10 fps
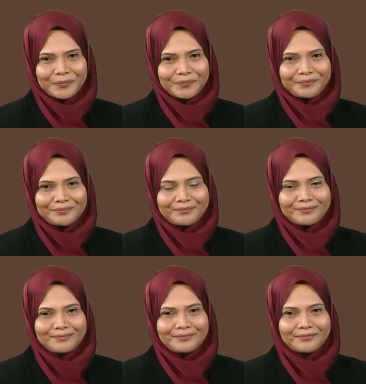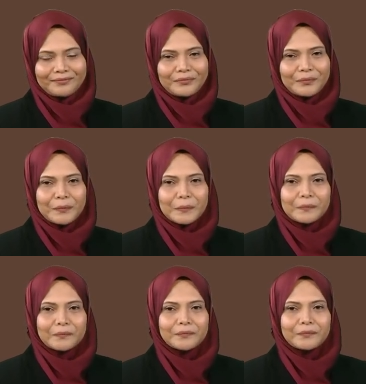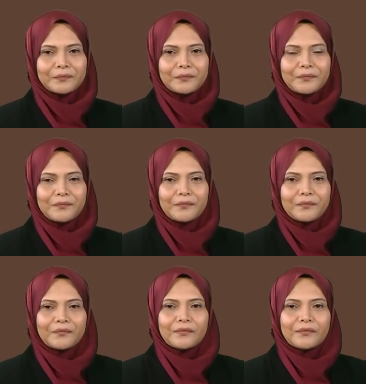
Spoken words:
[no speech]